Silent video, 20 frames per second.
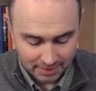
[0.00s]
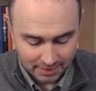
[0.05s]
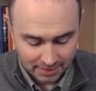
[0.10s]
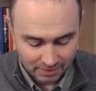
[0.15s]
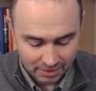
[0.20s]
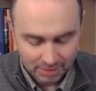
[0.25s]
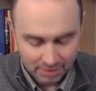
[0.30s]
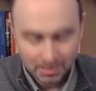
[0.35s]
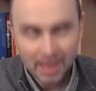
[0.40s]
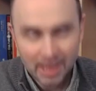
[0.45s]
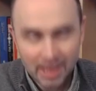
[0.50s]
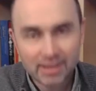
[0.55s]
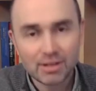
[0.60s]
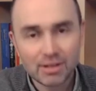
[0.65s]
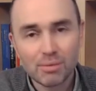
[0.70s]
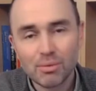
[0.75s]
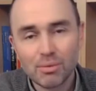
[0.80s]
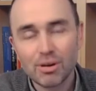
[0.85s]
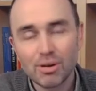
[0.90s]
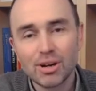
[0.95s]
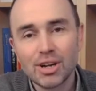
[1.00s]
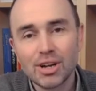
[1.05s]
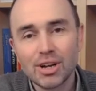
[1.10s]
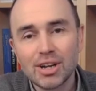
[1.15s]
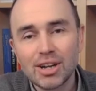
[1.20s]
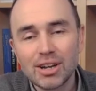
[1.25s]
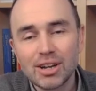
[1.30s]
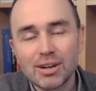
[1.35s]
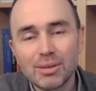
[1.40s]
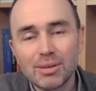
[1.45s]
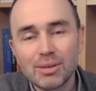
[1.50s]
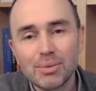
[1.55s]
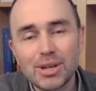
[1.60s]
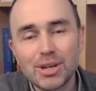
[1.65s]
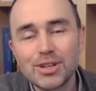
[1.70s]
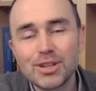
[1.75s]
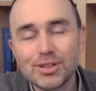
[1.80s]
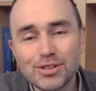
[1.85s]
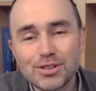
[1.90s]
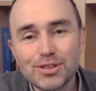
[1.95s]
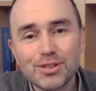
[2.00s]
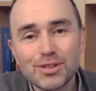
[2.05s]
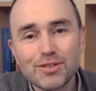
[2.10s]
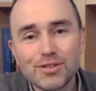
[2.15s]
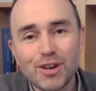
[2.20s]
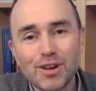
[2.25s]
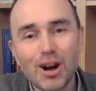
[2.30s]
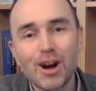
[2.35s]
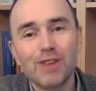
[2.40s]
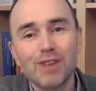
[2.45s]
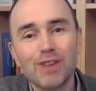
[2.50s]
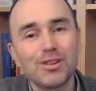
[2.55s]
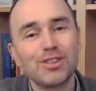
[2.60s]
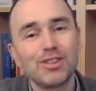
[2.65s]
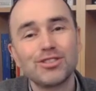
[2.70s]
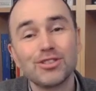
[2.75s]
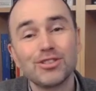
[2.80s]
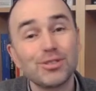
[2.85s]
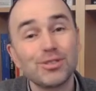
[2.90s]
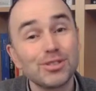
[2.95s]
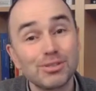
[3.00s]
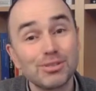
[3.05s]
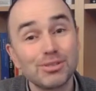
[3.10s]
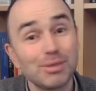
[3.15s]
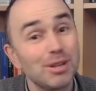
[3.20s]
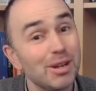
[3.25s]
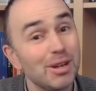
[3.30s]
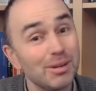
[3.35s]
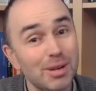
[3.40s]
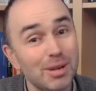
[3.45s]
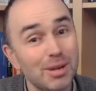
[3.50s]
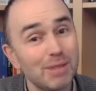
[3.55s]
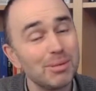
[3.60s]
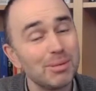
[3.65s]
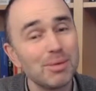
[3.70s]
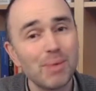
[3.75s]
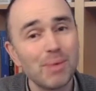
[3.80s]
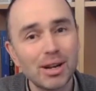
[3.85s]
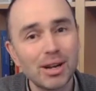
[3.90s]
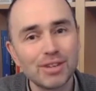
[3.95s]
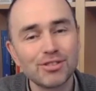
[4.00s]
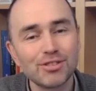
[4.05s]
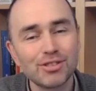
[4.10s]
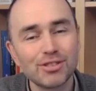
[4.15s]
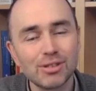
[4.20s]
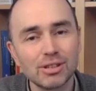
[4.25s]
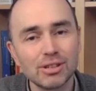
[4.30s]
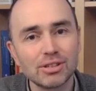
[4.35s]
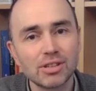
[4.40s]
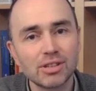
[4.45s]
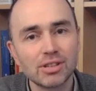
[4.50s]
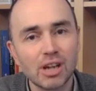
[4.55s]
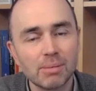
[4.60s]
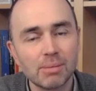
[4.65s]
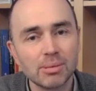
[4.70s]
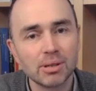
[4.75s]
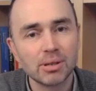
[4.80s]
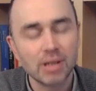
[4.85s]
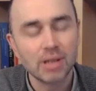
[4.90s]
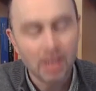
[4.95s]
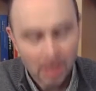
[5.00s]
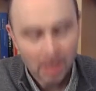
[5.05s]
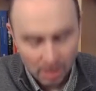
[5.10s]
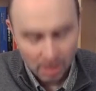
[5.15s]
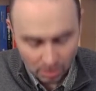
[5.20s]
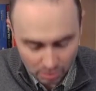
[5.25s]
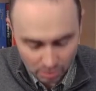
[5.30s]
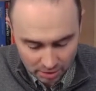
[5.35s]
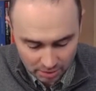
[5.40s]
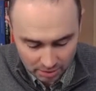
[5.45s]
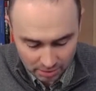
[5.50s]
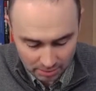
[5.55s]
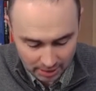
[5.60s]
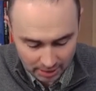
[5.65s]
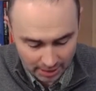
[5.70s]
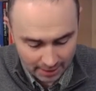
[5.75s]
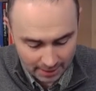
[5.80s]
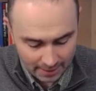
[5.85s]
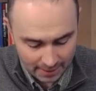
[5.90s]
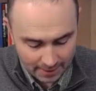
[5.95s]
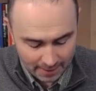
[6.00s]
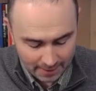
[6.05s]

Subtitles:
If we depended on what we could do for our assurance, we'd be well and truly scuppered, wouldn't we?